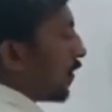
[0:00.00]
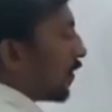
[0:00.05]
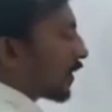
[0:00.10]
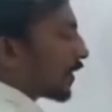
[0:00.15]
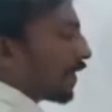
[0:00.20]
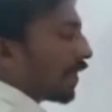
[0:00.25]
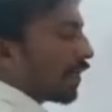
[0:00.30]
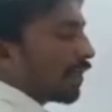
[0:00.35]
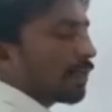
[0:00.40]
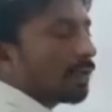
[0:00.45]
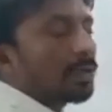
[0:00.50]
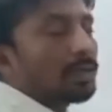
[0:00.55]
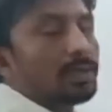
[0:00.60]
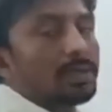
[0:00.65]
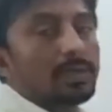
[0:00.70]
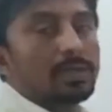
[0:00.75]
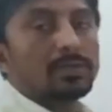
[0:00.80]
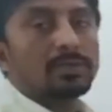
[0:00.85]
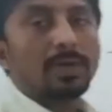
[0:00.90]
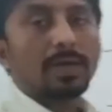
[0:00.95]
Okay?
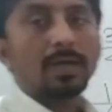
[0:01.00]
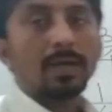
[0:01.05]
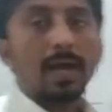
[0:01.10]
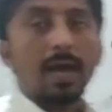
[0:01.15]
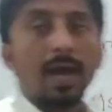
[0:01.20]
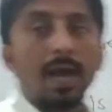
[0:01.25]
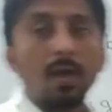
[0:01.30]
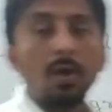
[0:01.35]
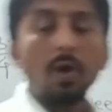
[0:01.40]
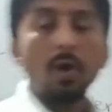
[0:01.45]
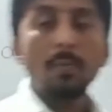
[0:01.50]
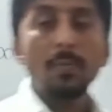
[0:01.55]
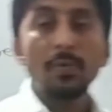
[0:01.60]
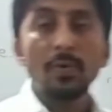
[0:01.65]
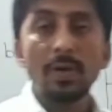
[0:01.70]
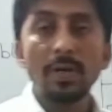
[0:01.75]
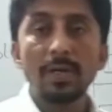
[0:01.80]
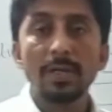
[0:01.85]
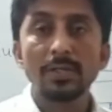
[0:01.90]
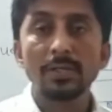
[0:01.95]
So I hope
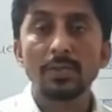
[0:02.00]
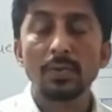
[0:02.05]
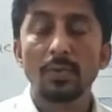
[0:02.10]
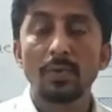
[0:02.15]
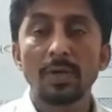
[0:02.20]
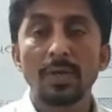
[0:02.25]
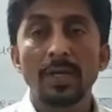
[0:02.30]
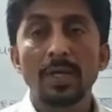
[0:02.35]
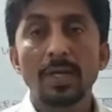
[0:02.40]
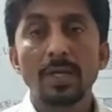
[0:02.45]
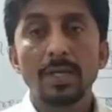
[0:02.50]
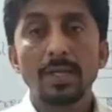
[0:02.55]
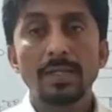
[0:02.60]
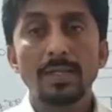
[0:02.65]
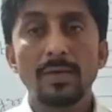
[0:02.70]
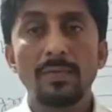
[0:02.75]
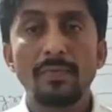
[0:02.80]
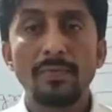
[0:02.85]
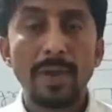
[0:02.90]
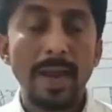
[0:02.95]
you understood
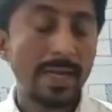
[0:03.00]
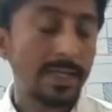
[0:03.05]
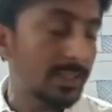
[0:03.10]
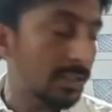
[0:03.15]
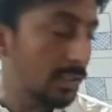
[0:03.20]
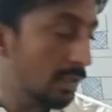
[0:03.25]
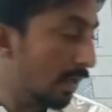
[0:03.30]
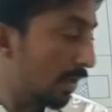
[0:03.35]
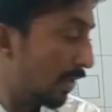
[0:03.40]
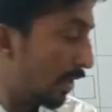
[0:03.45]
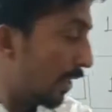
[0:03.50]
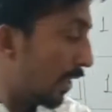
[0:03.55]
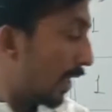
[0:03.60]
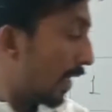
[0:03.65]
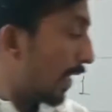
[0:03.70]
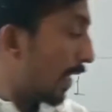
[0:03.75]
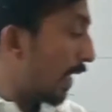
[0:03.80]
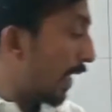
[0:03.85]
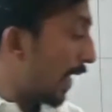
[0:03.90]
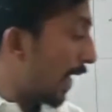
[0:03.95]
the fraction.
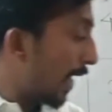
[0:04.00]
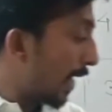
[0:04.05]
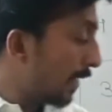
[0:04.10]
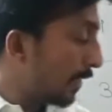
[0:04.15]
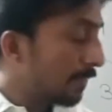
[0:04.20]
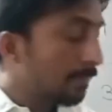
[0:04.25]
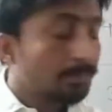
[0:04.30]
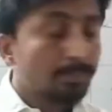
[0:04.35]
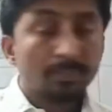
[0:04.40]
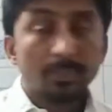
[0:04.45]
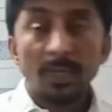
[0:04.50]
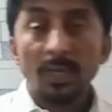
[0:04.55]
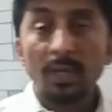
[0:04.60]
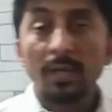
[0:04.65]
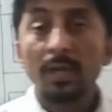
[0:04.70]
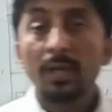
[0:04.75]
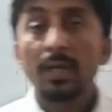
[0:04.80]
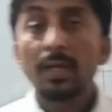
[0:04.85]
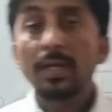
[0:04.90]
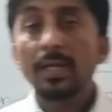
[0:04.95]
And
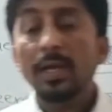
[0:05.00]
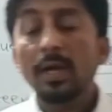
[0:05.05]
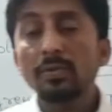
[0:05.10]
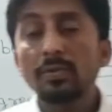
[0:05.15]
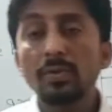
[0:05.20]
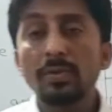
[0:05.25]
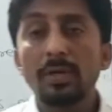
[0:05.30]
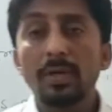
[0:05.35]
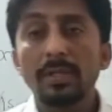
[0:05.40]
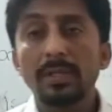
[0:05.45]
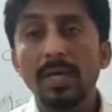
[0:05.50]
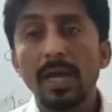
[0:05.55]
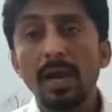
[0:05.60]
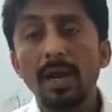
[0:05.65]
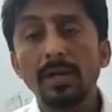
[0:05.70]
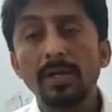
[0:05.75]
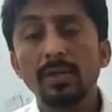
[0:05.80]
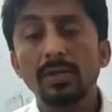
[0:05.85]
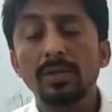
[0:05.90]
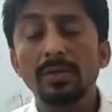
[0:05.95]
now there
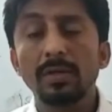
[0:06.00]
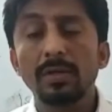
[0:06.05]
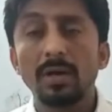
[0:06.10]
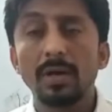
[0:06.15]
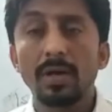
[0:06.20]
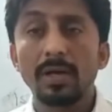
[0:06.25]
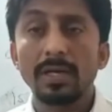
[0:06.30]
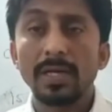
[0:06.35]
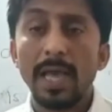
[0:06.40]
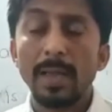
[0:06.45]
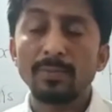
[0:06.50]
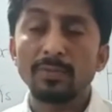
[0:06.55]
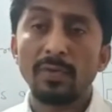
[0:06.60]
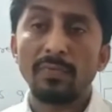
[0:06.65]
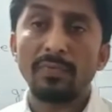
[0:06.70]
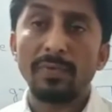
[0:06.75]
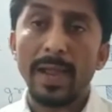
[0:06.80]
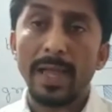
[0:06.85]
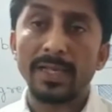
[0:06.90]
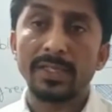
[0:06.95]
are types
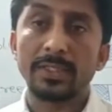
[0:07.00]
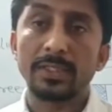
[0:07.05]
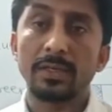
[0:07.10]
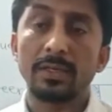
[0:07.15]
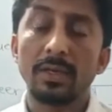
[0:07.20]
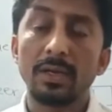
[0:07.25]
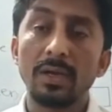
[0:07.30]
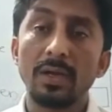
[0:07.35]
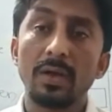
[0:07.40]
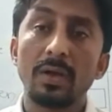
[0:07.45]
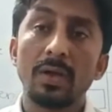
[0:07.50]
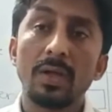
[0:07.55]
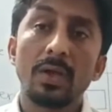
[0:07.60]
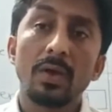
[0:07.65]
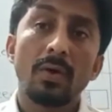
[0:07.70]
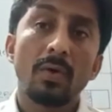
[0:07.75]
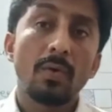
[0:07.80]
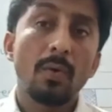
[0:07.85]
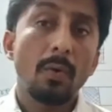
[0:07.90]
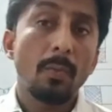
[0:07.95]
of fraction.
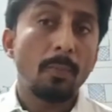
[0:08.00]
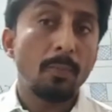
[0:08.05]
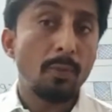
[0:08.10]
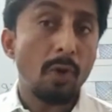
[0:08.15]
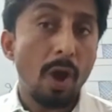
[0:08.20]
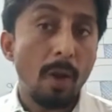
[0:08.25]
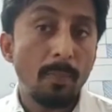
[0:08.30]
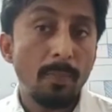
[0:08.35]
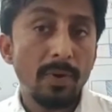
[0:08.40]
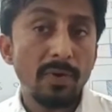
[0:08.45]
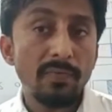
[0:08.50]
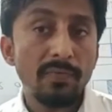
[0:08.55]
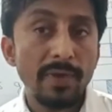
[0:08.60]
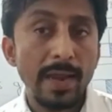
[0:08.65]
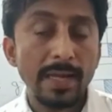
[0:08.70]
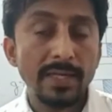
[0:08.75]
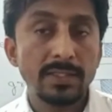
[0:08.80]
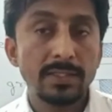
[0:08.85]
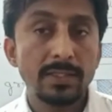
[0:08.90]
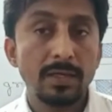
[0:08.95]
Proper
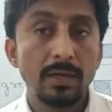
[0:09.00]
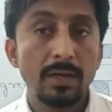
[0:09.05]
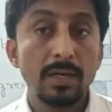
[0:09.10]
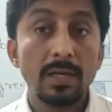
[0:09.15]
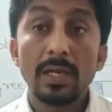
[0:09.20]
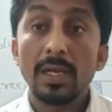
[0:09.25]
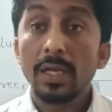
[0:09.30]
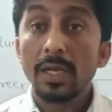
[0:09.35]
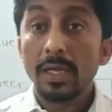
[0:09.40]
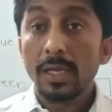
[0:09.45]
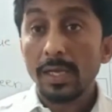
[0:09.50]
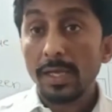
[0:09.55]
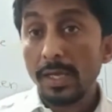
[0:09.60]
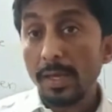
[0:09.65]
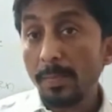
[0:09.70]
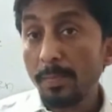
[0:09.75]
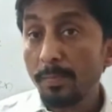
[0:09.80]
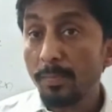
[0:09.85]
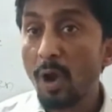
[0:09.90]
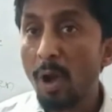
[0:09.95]
fraction,
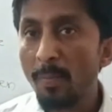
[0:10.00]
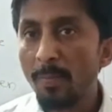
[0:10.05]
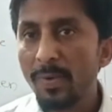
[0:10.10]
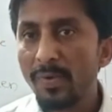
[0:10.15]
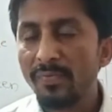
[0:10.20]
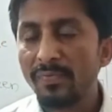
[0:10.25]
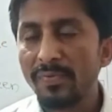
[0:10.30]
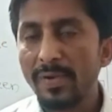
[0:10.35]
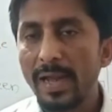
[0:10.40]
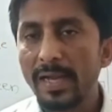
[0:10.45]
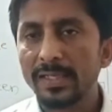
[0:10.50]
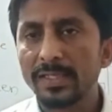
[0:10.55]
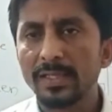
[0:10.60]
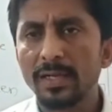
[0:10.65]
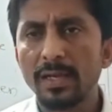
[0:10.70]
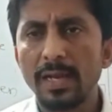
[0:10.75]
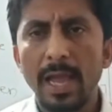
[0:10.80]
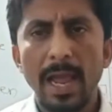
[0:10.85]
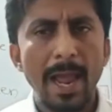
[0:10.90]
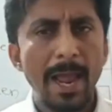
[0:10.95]
improper
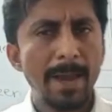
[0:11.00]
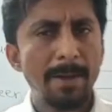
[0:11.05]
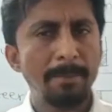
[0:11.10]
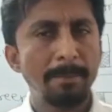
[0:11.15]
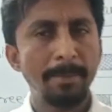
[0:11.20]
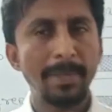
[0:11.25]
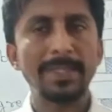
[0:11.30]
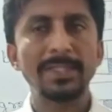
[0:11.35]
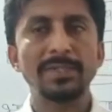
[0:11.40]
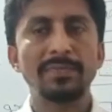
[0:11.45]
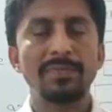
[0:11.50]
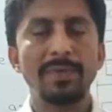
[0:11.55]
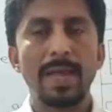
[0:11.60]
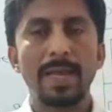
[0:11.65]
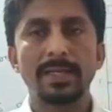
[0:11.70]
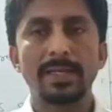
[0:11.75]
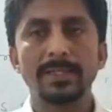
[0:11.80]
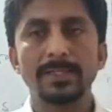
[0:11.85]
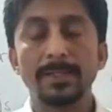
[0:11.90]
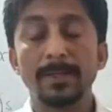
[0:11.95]
fraction, and mixed
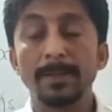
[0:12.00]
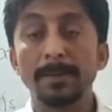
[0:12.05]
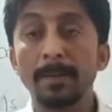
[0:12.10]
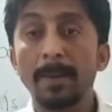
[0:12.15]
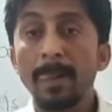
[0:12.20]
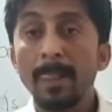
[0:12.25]
fraction.